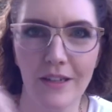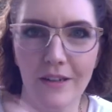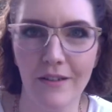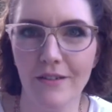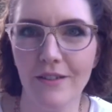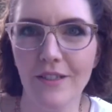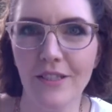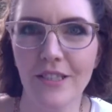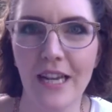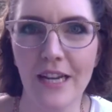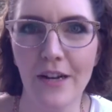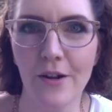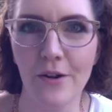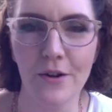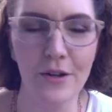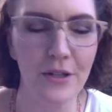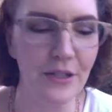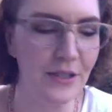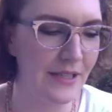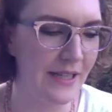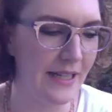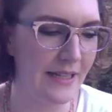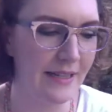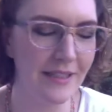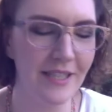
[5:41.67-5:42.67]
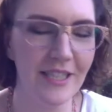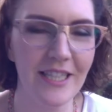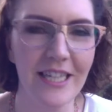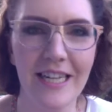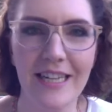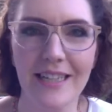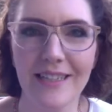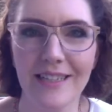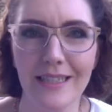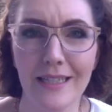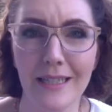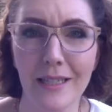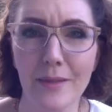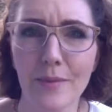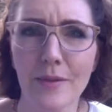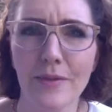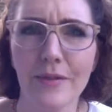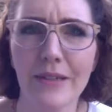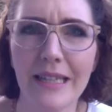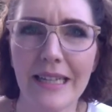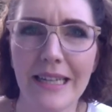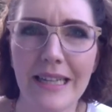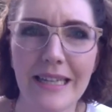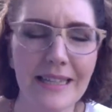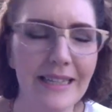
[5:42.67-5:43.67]
shadows and cheeks and lips
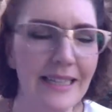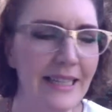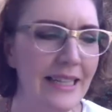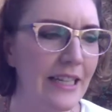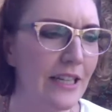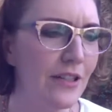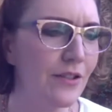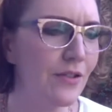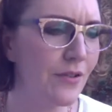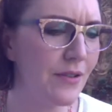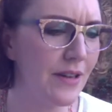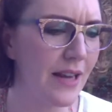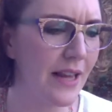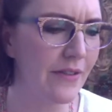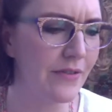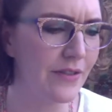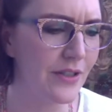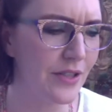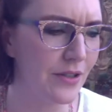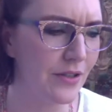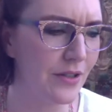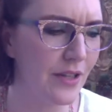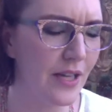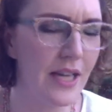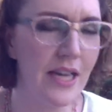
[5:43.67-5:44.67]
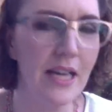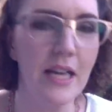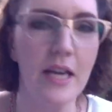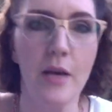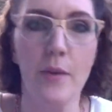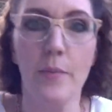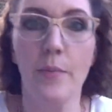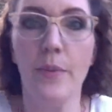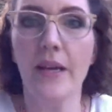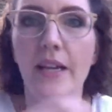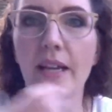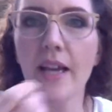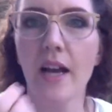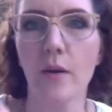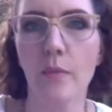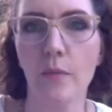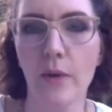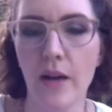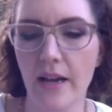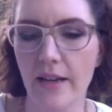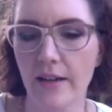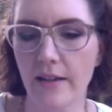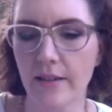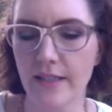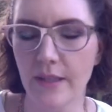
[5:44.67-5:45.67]
really easily. You don't have to pick up
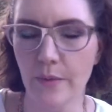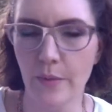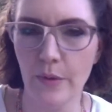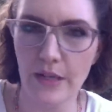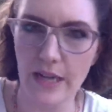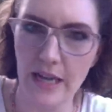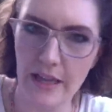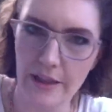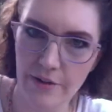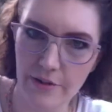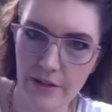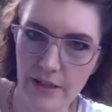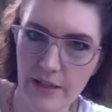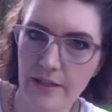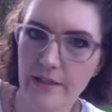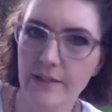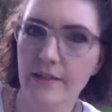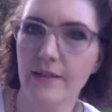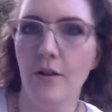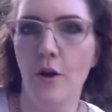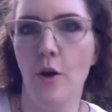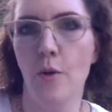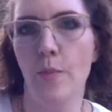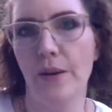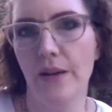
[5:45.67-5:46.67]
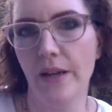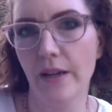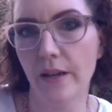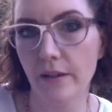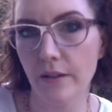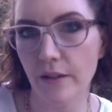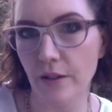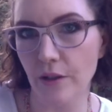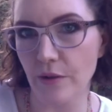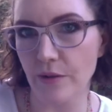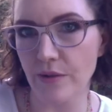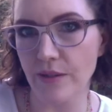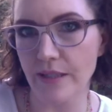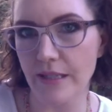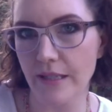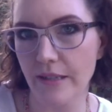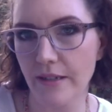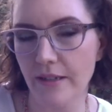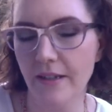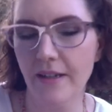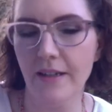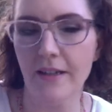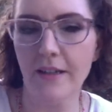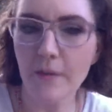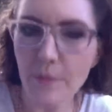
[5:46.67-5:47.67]
one, see what colour it is, open it, use it.
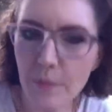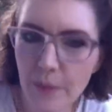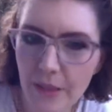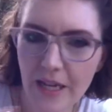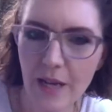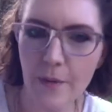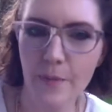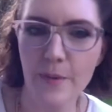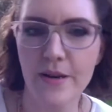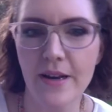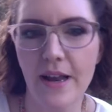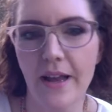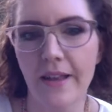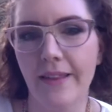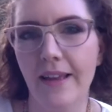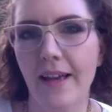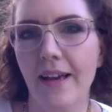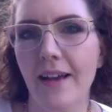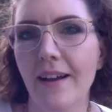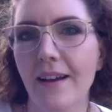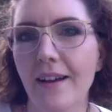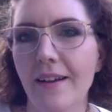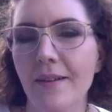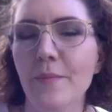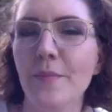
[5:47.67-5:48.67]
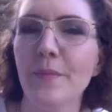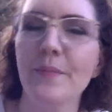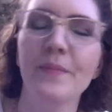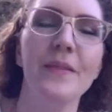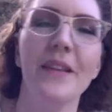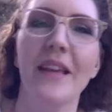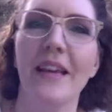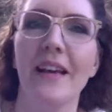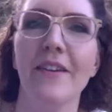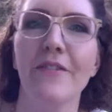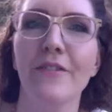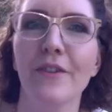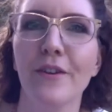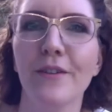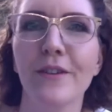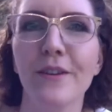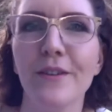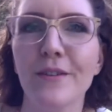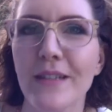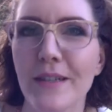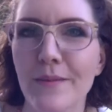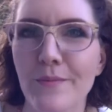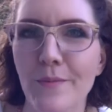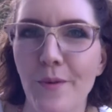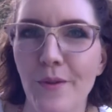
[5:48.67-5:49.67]
Pick up another, if you're
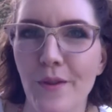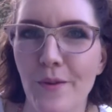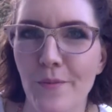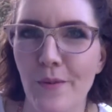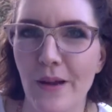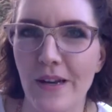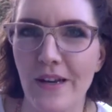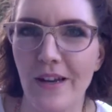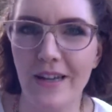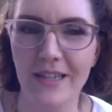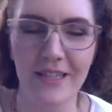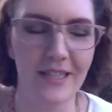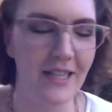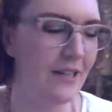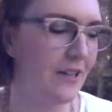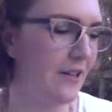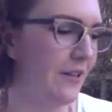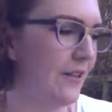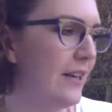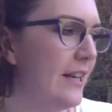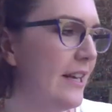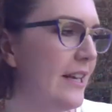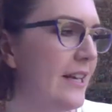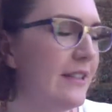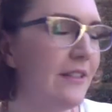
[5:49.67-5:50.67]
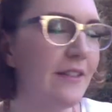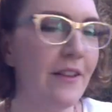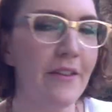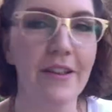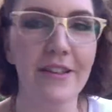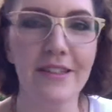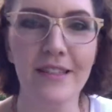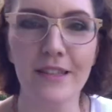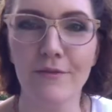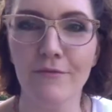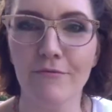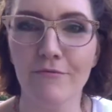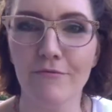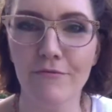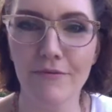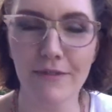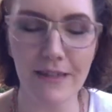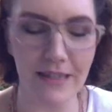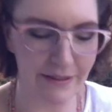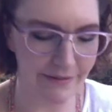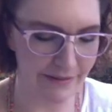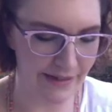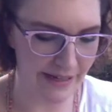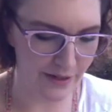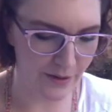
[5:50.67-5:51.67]
using more than one eyeshadow. So this is
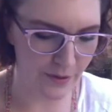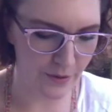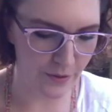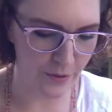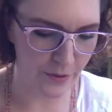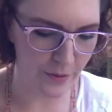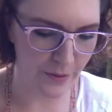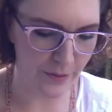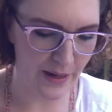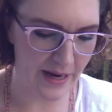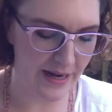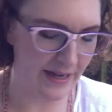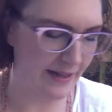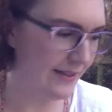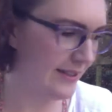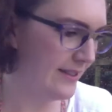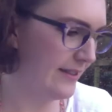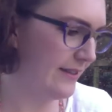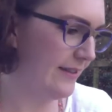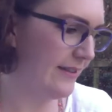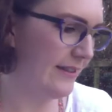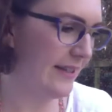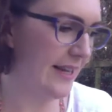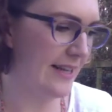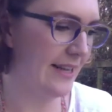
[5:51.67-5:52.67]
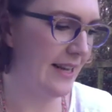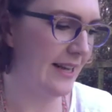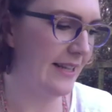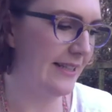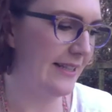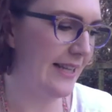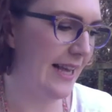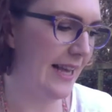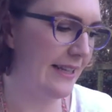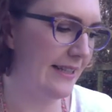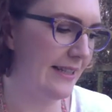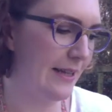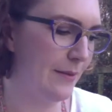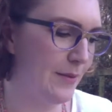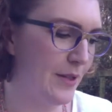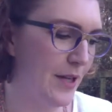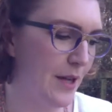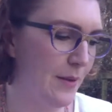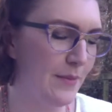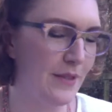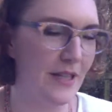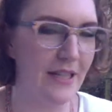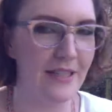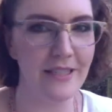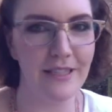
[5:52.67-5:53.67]
really, really cool, and like I say,
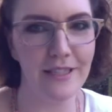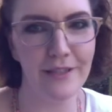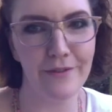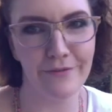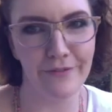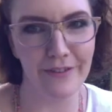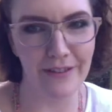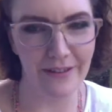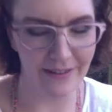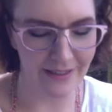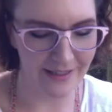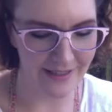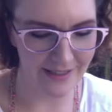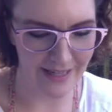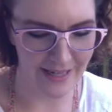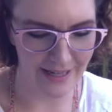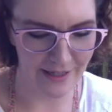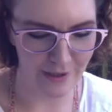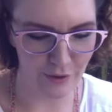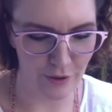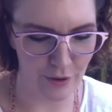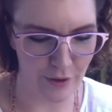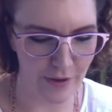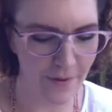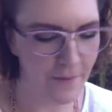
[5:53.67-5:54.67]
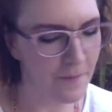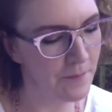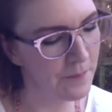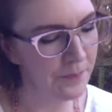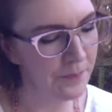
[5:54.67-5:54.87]
sometimes I just fill this extra